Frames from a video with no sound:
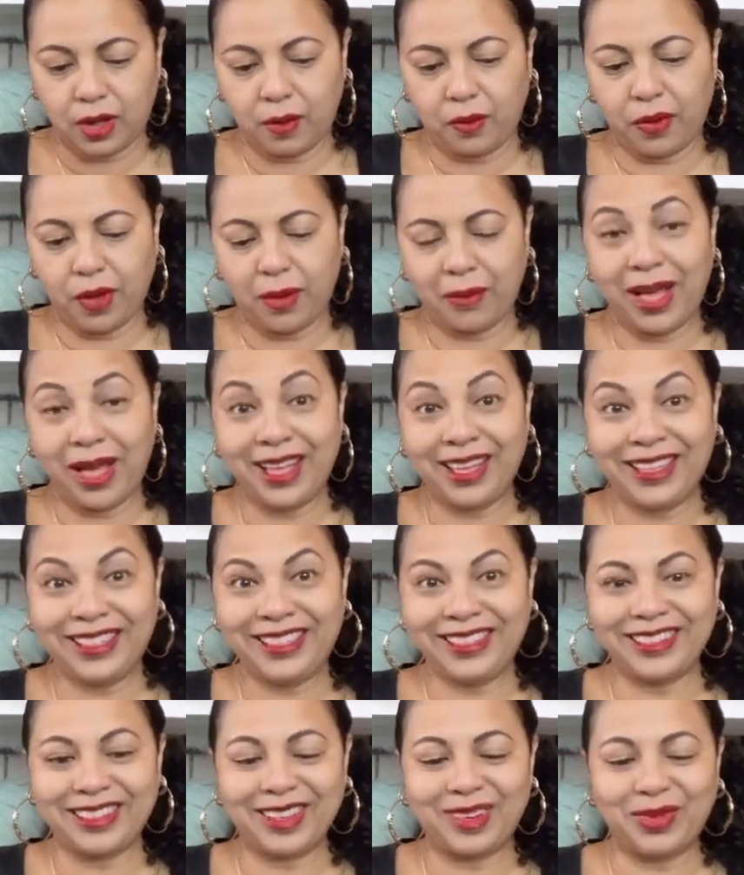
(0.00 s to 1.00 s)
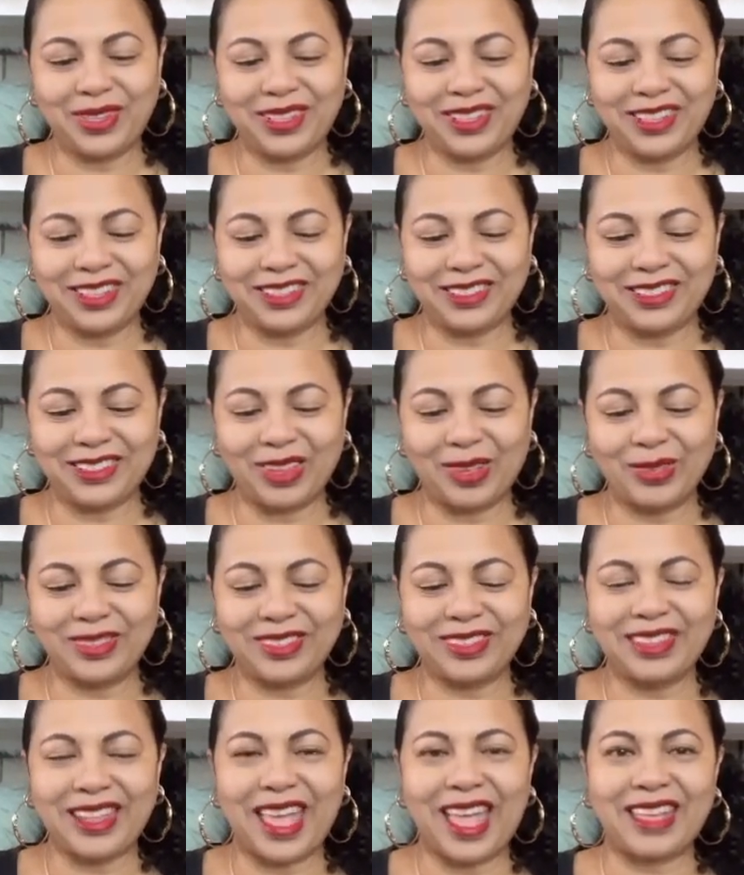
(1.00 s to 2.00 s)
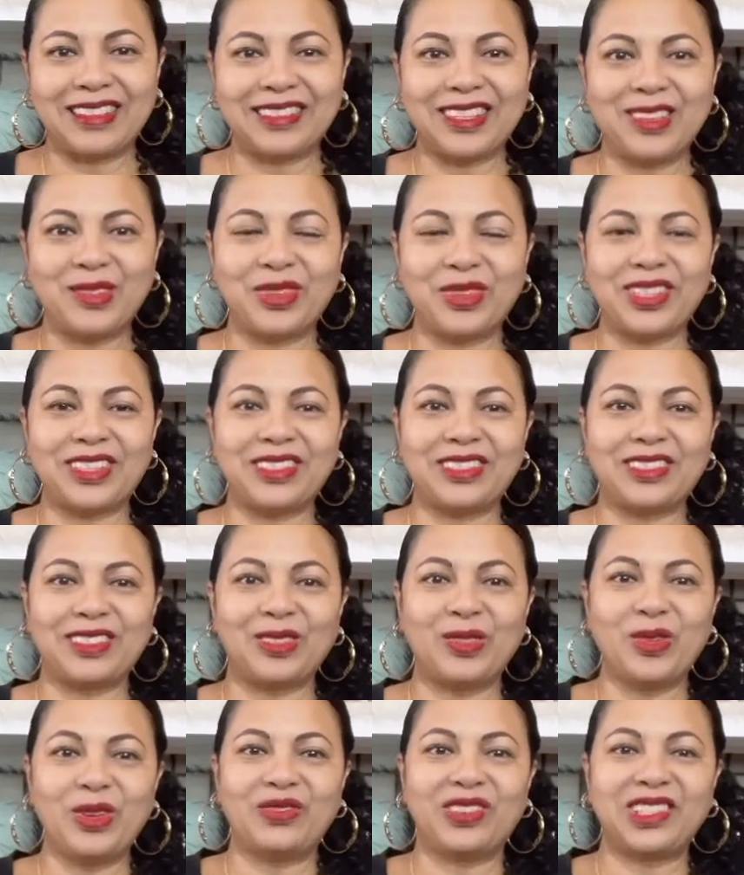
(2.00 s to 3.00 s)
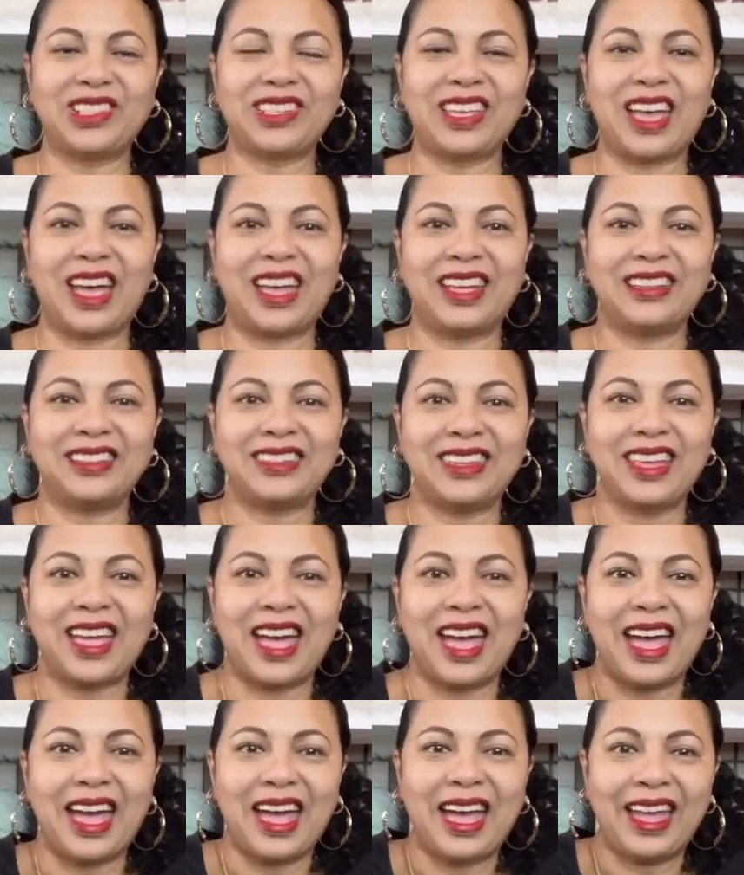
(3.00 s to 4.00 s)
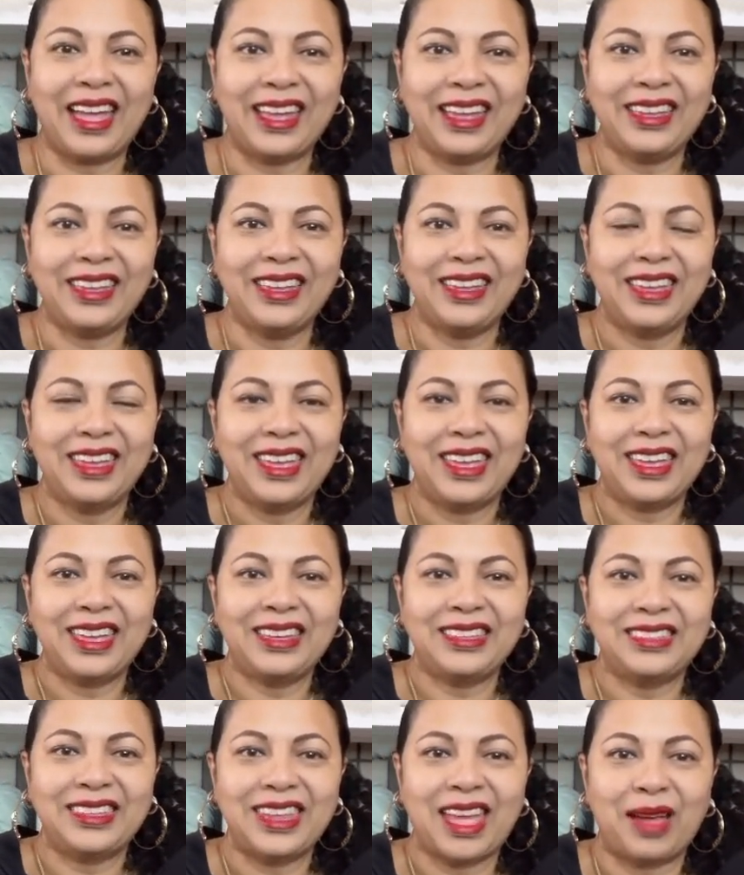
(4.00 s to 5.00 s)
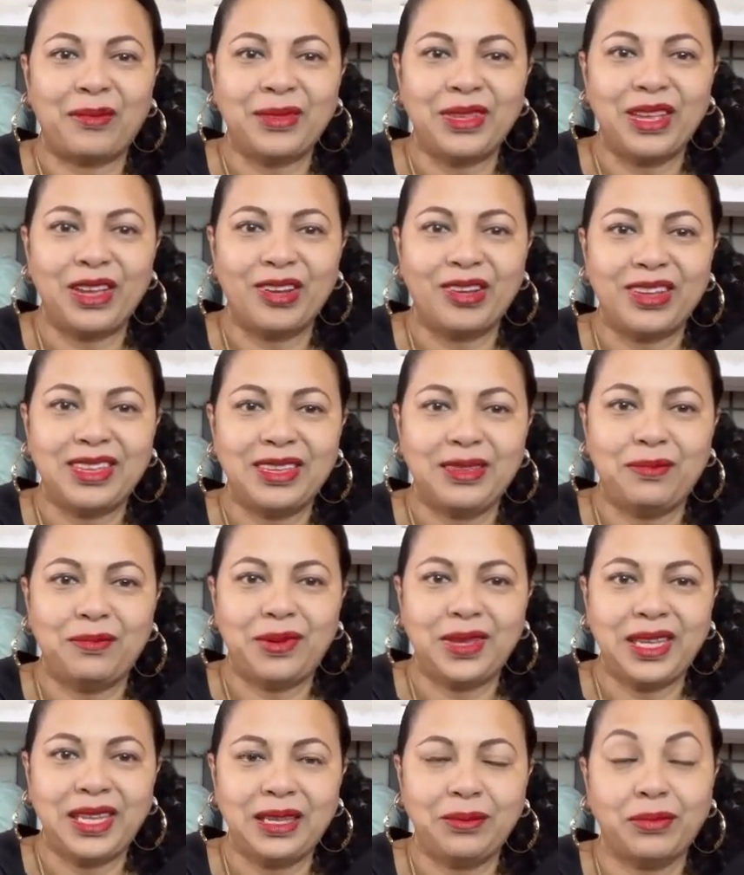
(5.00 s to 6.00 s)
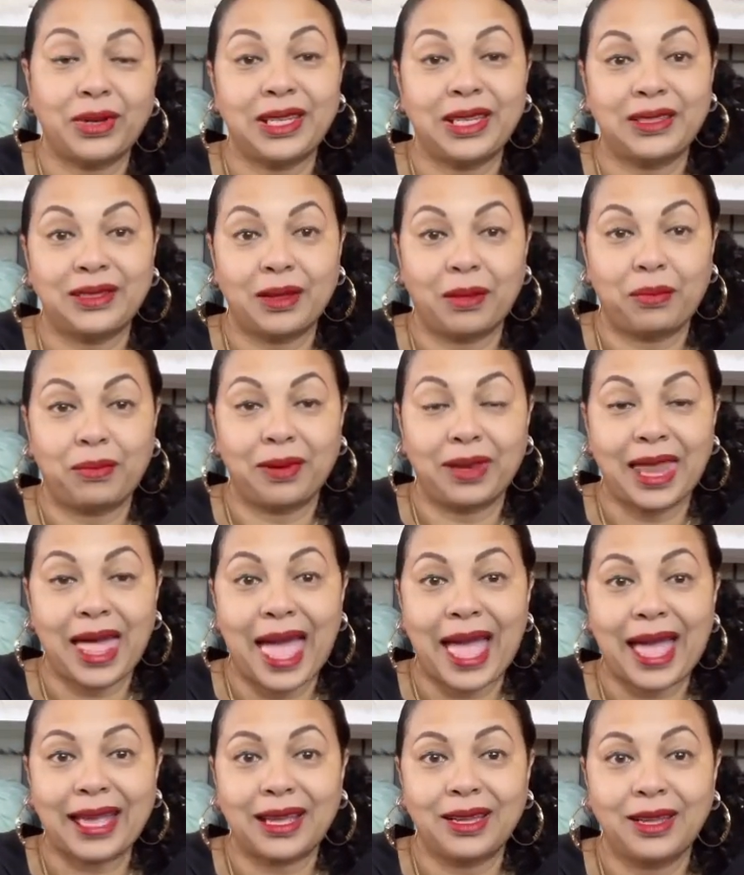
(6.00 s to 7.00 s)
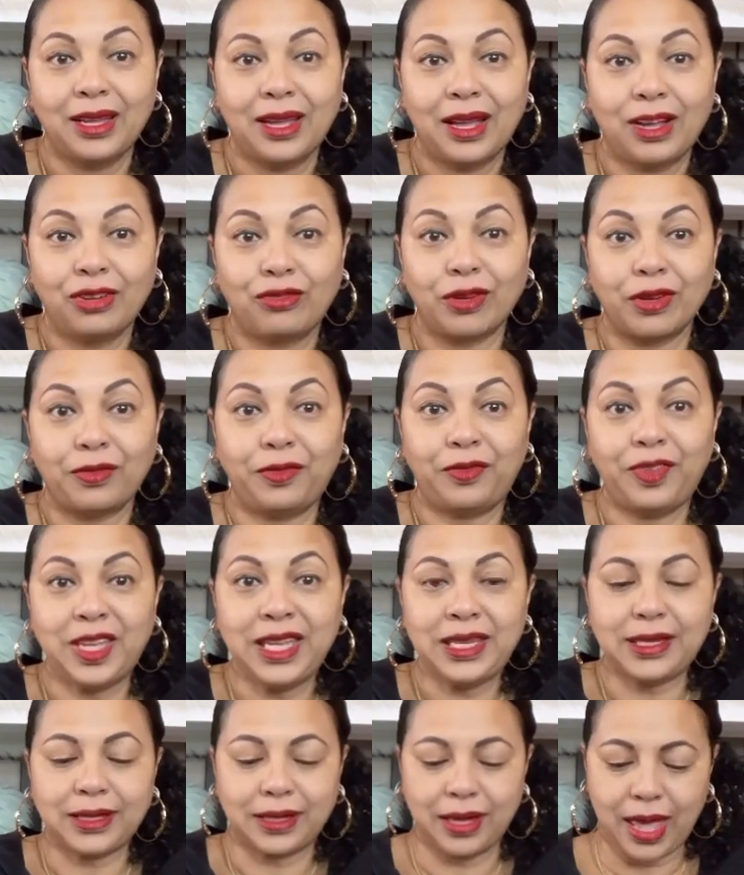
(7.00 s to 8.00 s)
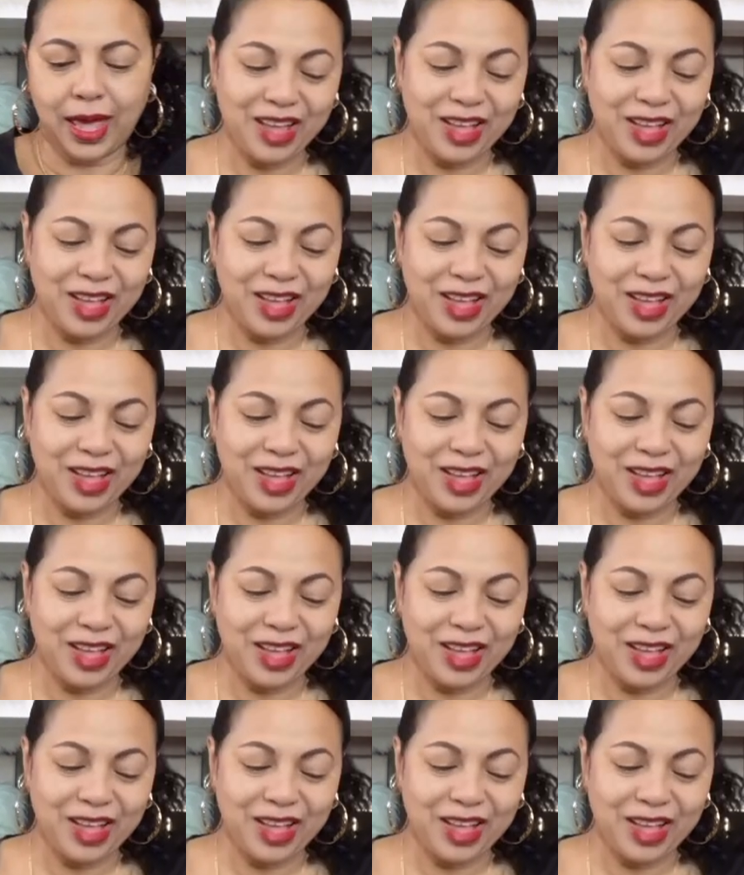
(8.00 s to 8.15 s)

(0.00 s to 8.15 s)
But my honey is gonna be looking so snazzy with this Louis Vuitton tie in Damier Ebene, but in the black graphite.